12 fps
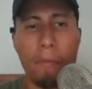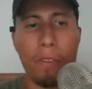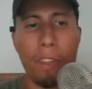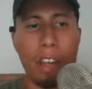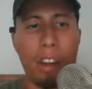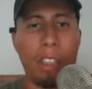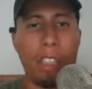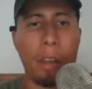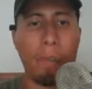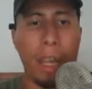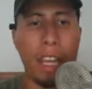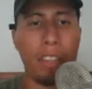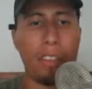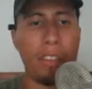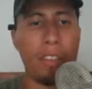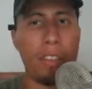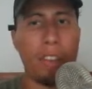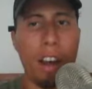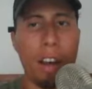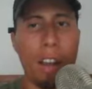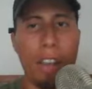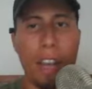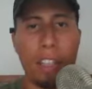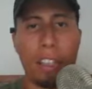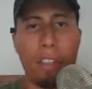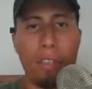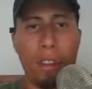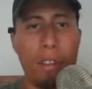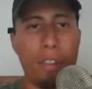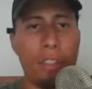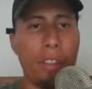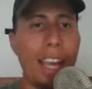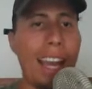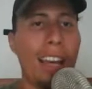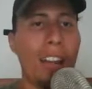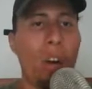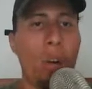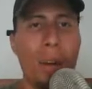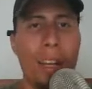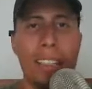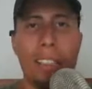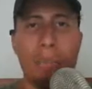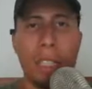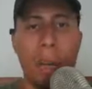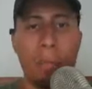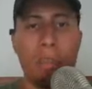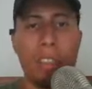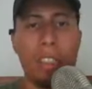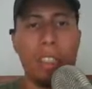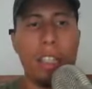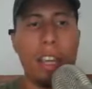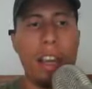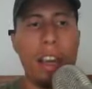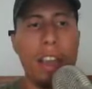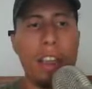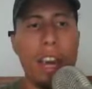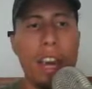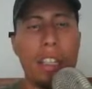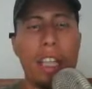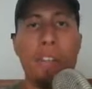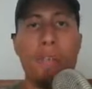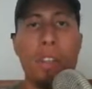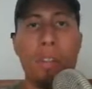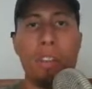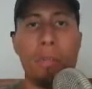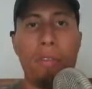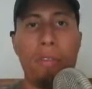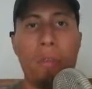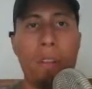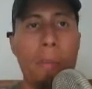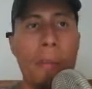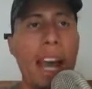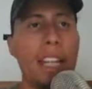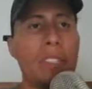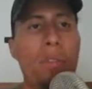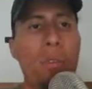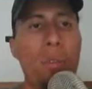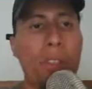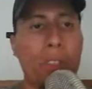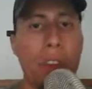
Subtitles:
They call it campaigns that convert. So they had already some templates that they've used before in the past for